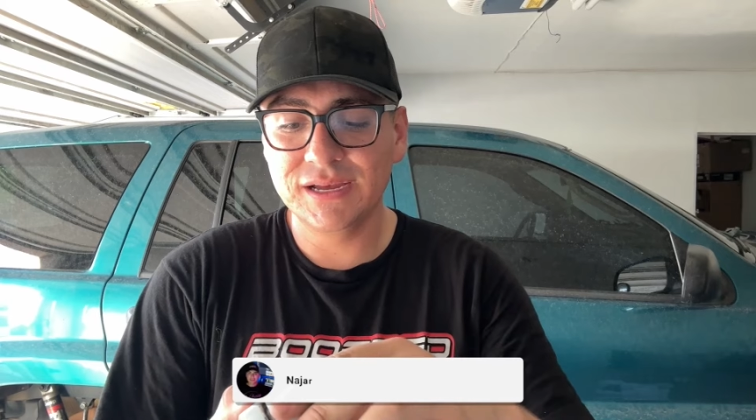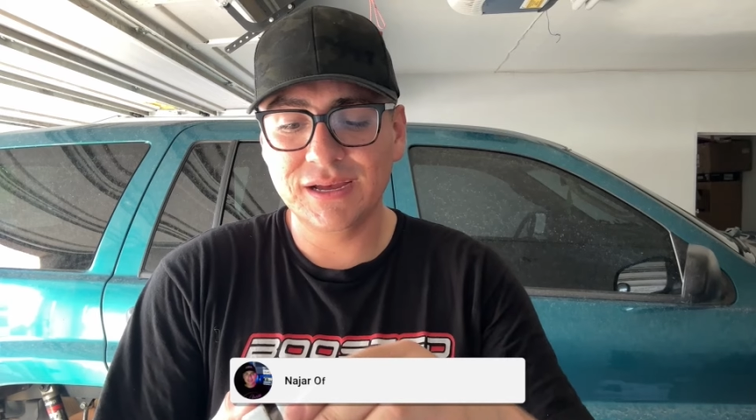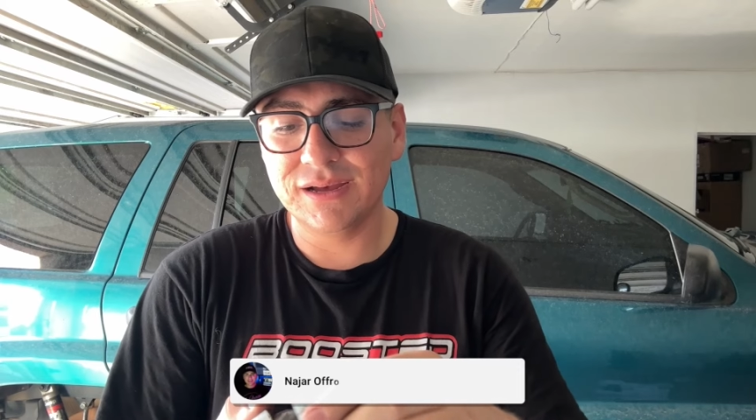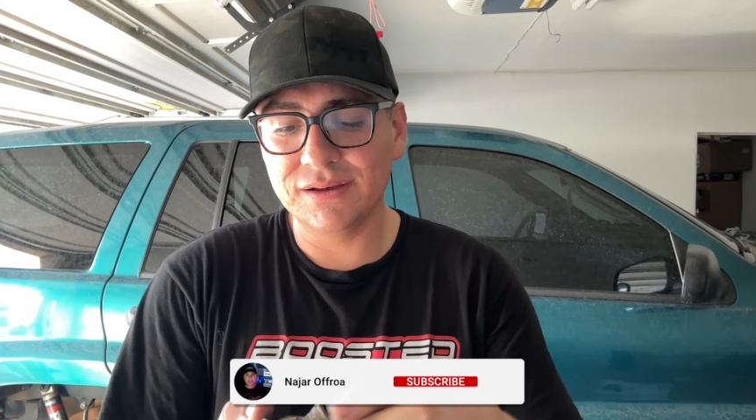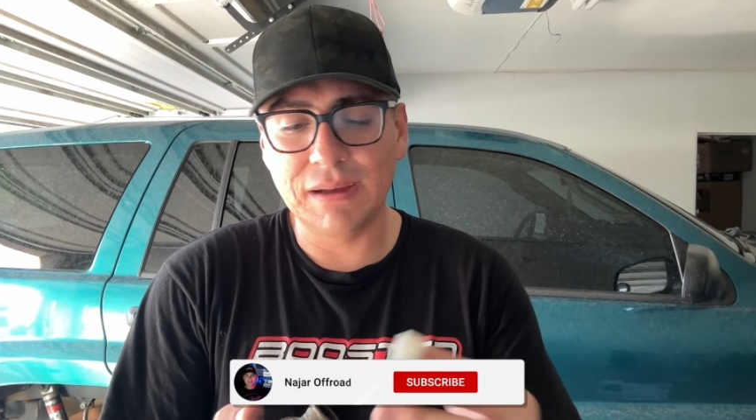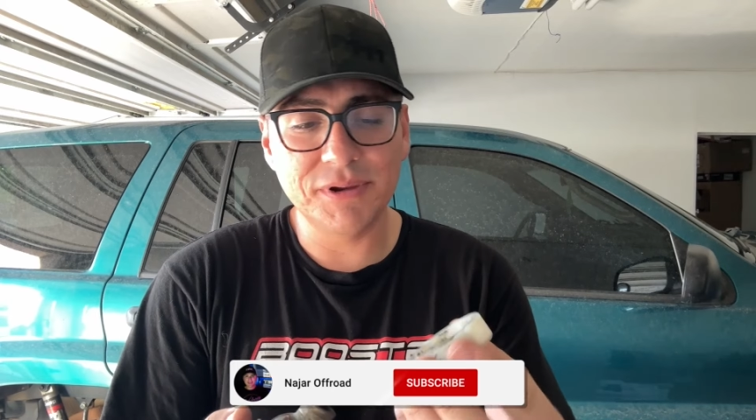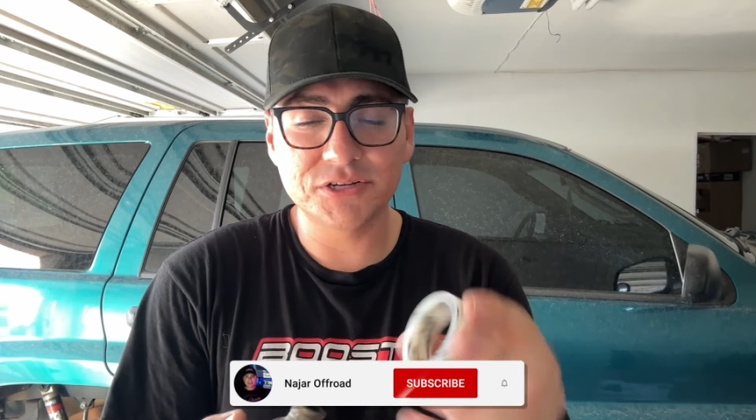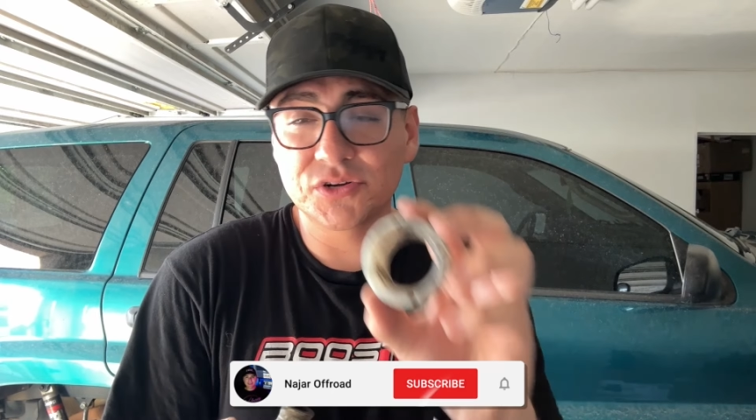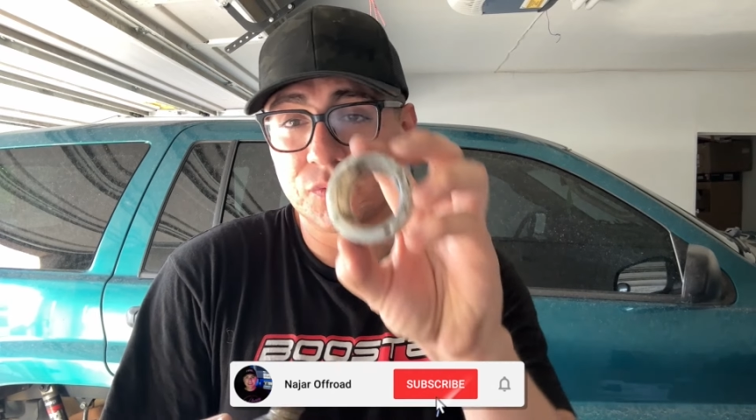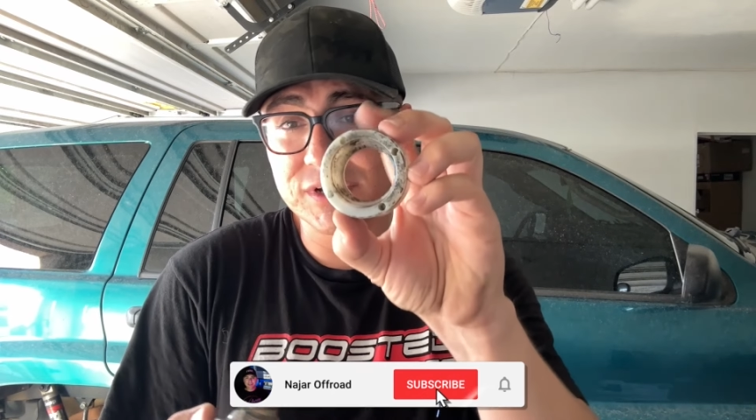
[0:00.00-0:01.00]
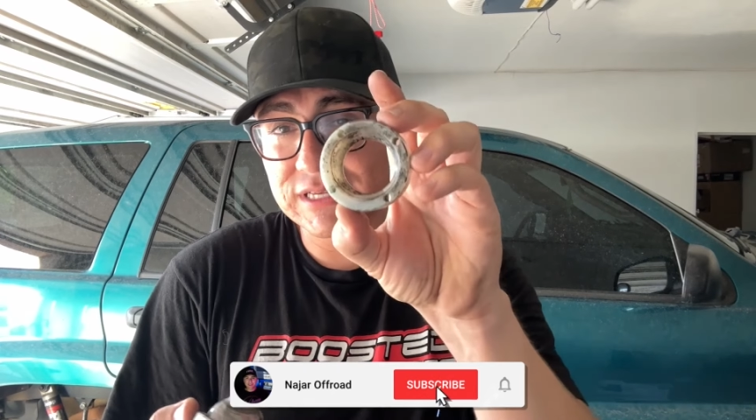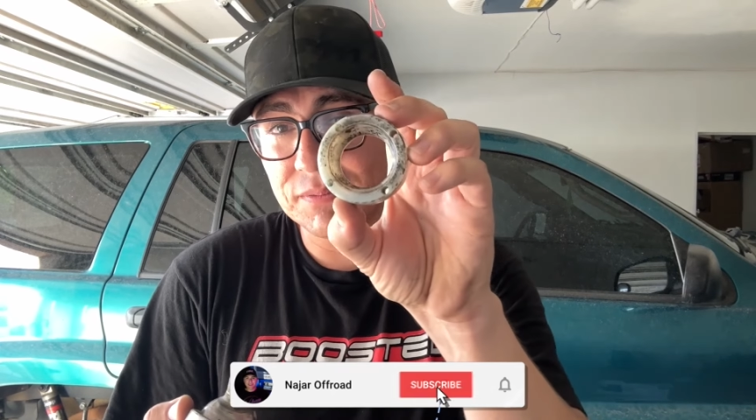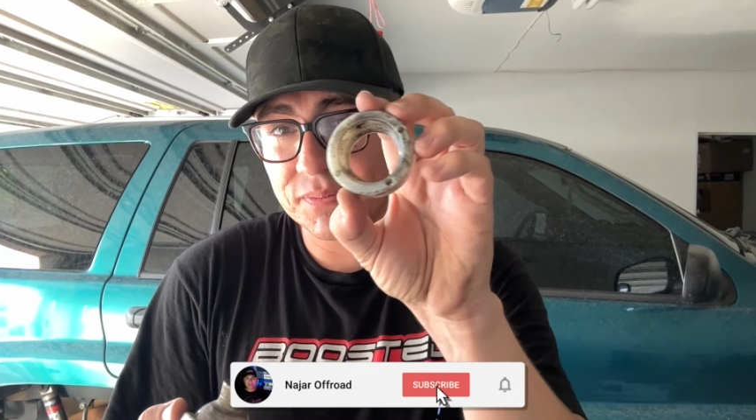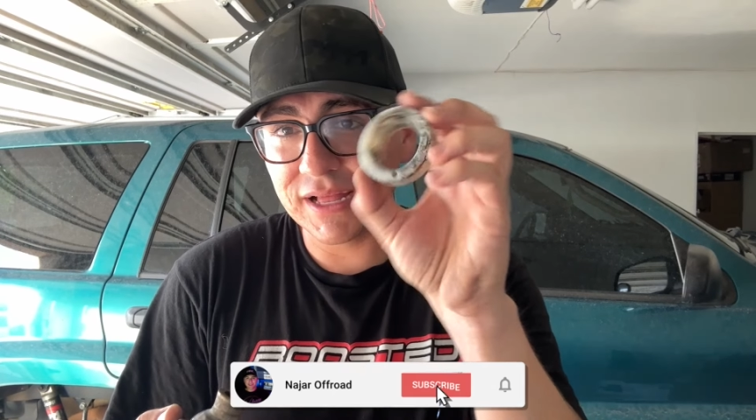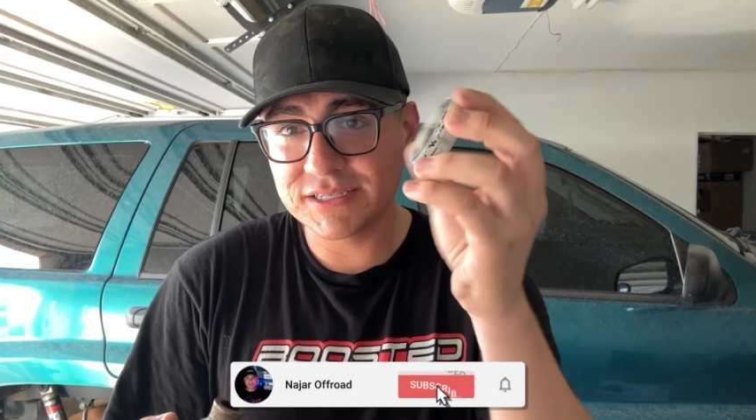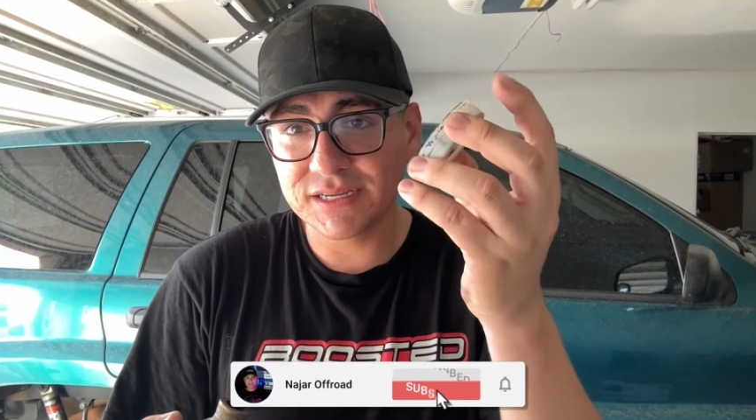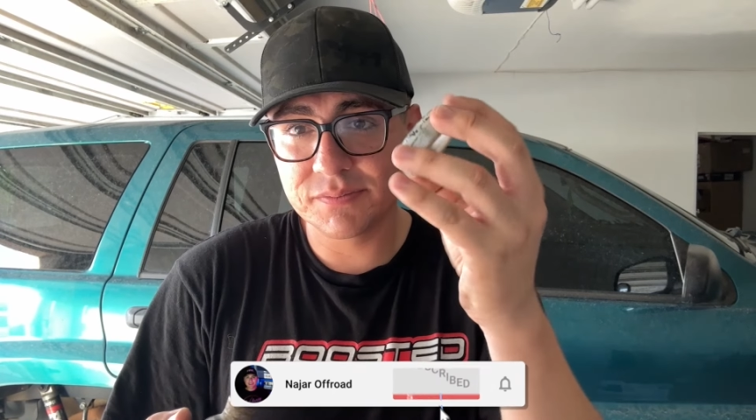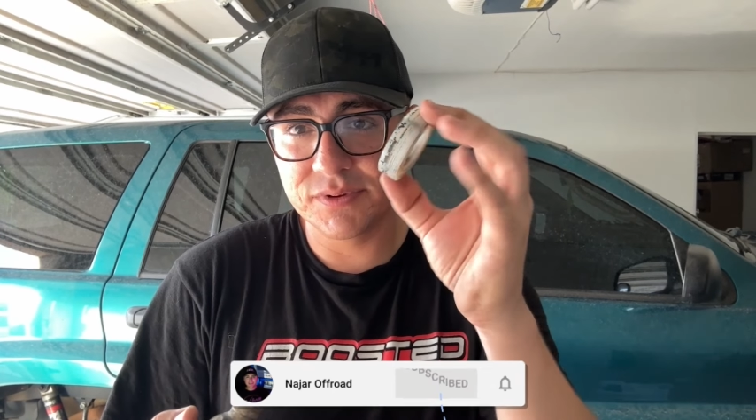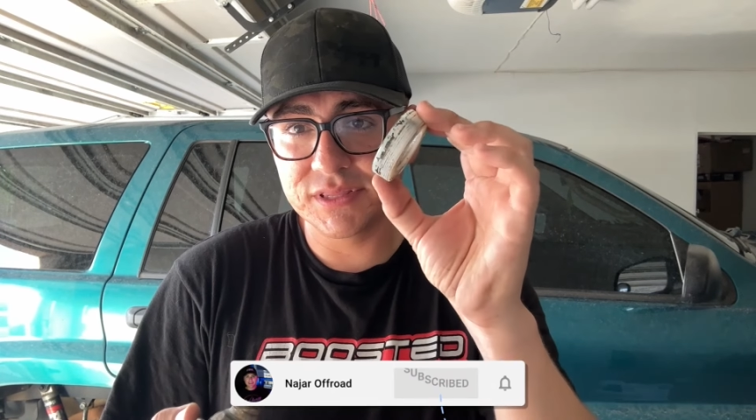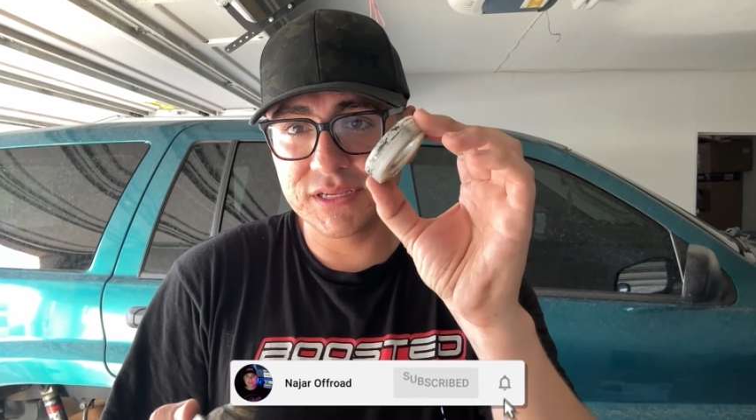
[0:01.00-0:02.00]
I'm not sure what type of
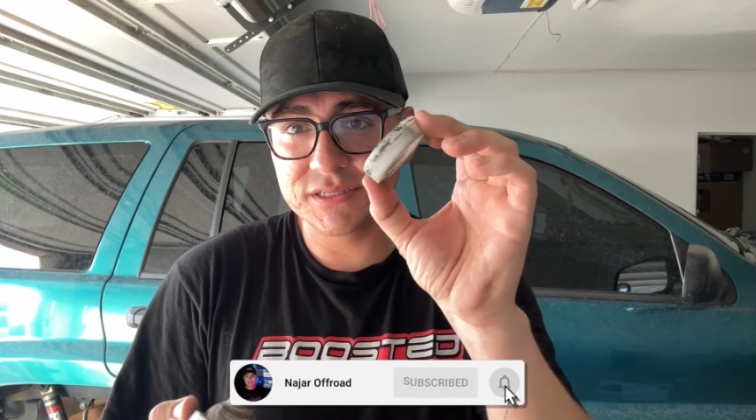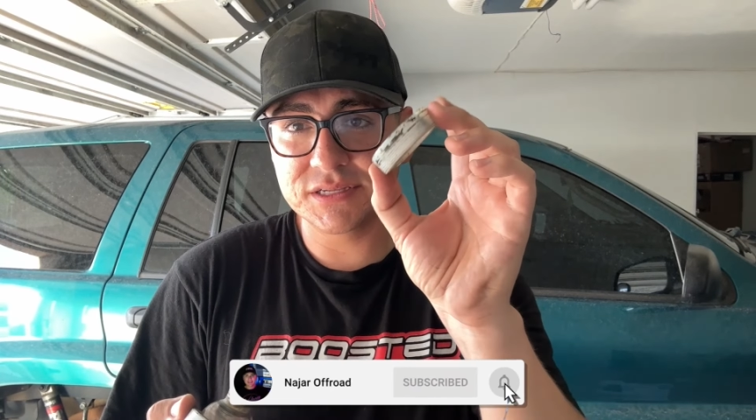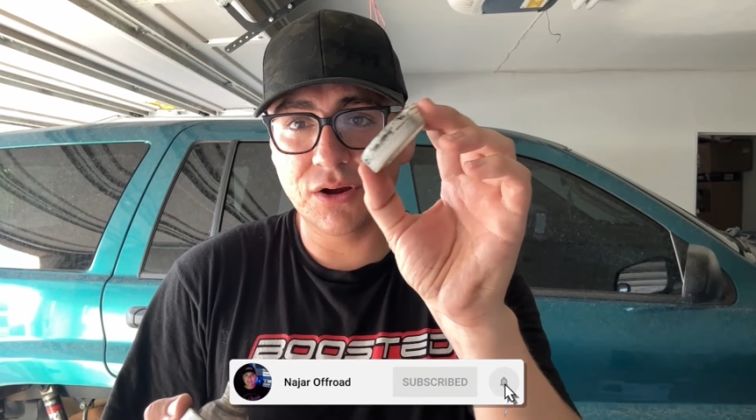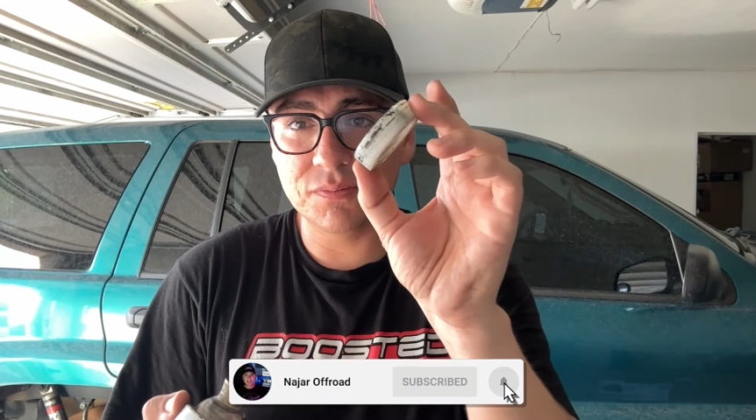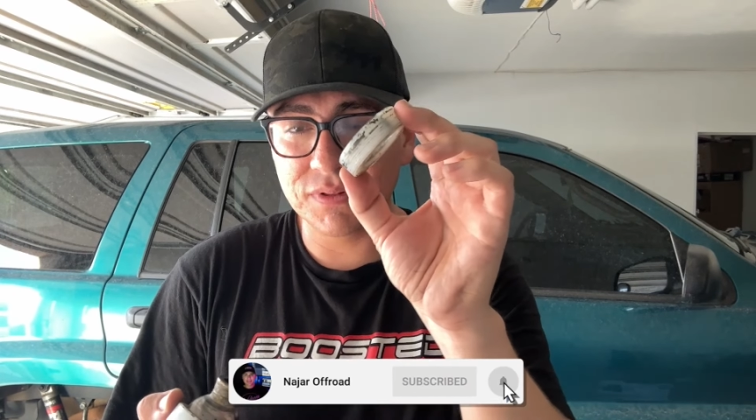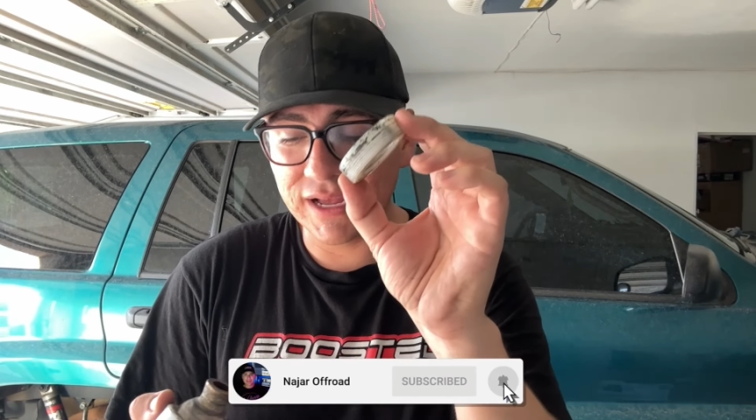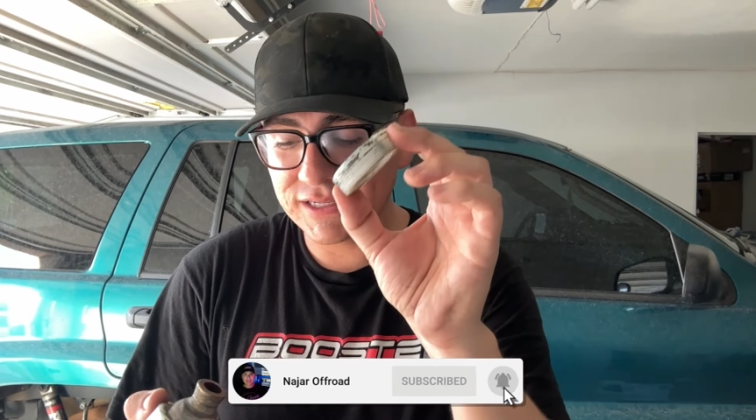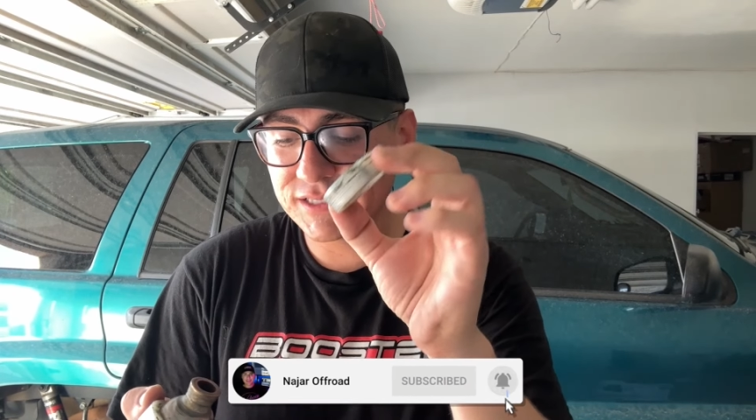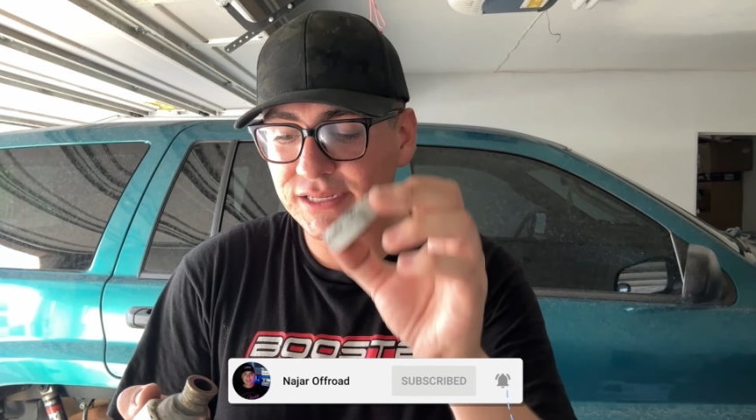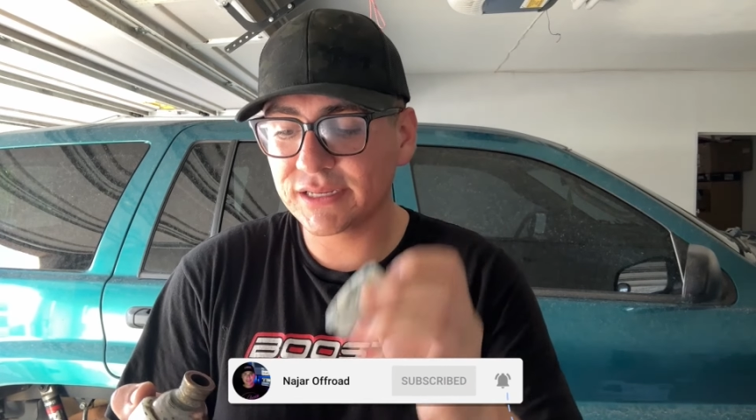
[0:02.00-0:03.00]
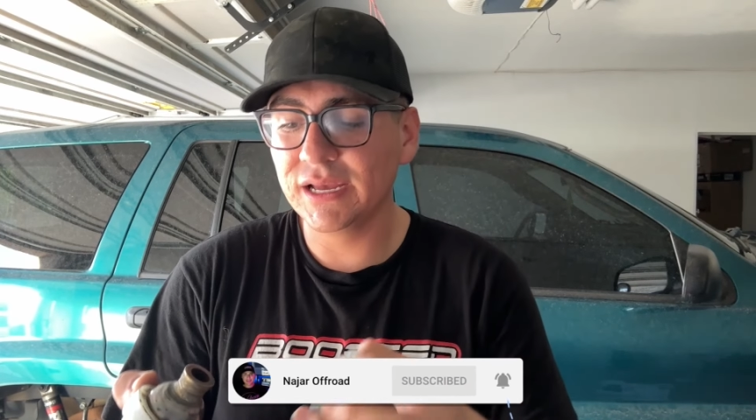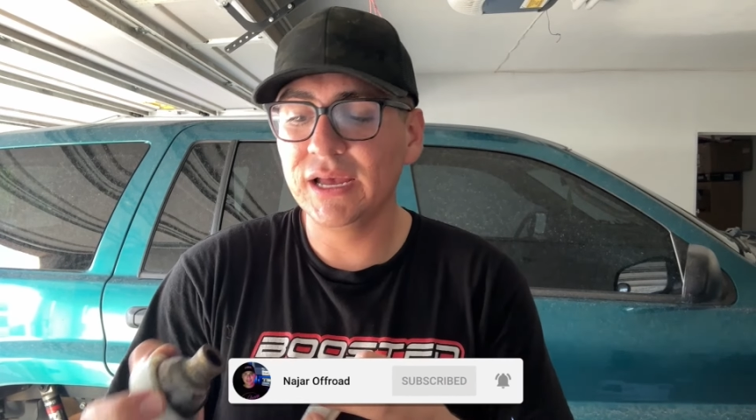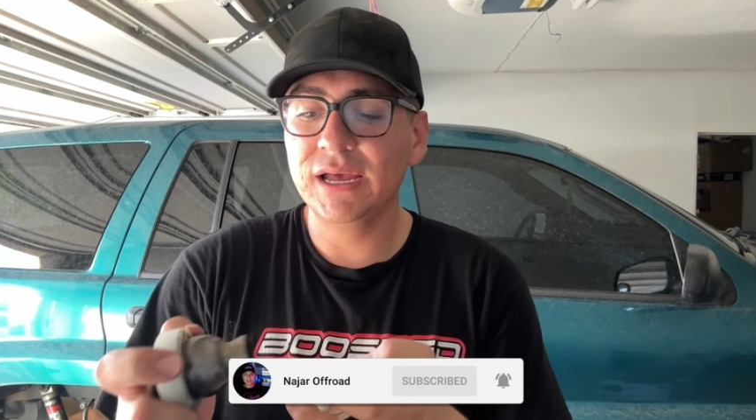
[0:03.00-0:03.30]
plastic, but these are plastic.